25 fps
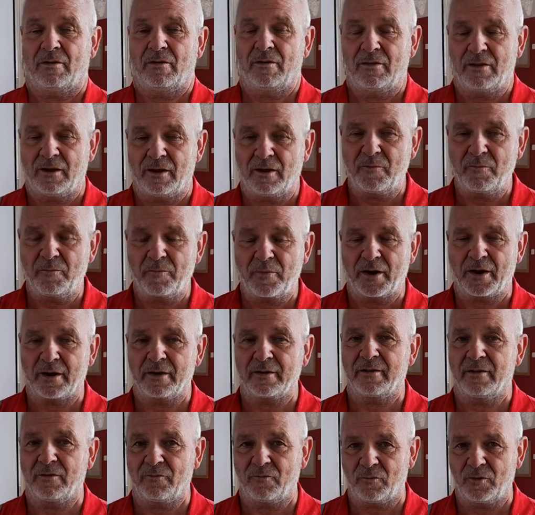the
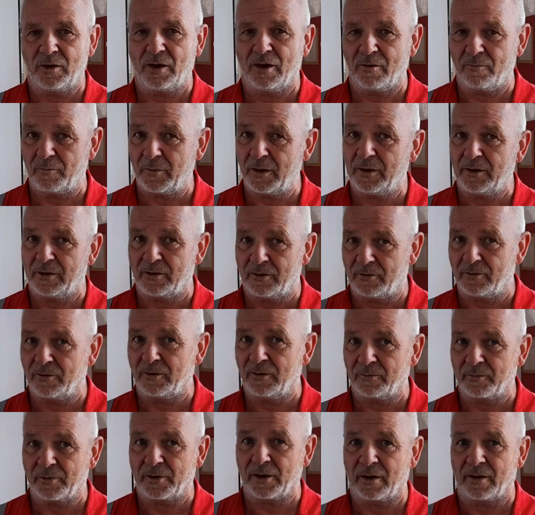impact that we are making on
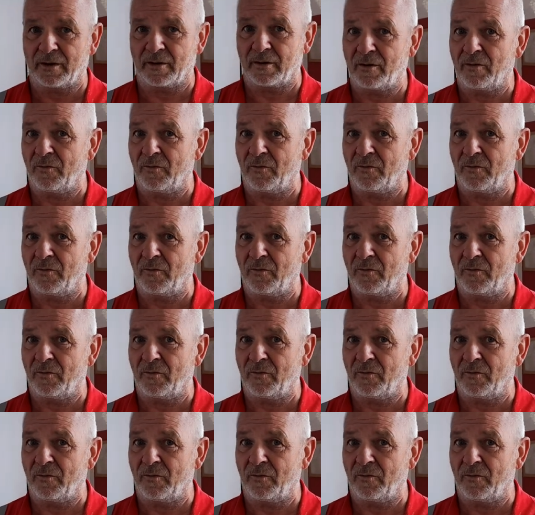the planet,